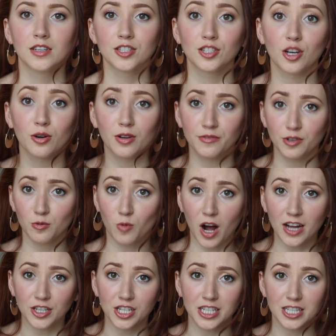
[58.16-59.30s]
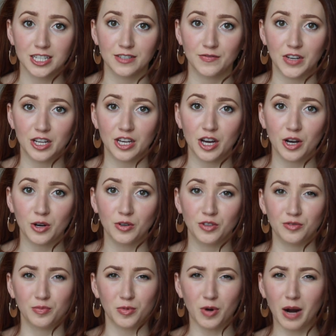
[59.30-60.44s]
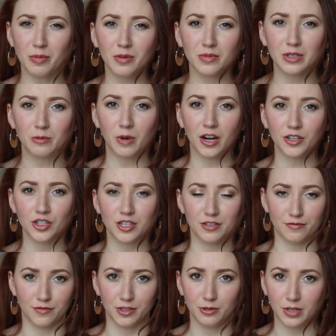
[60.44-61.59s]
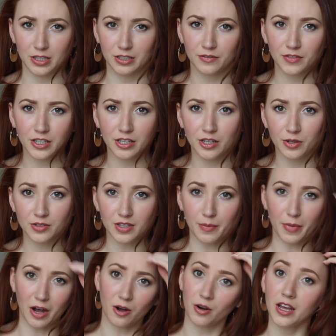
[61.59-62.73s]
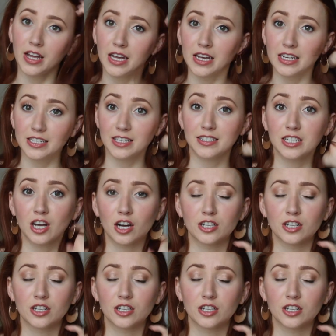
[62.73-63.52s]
So if you're watching this video, you've probably watched a few other videos about Disney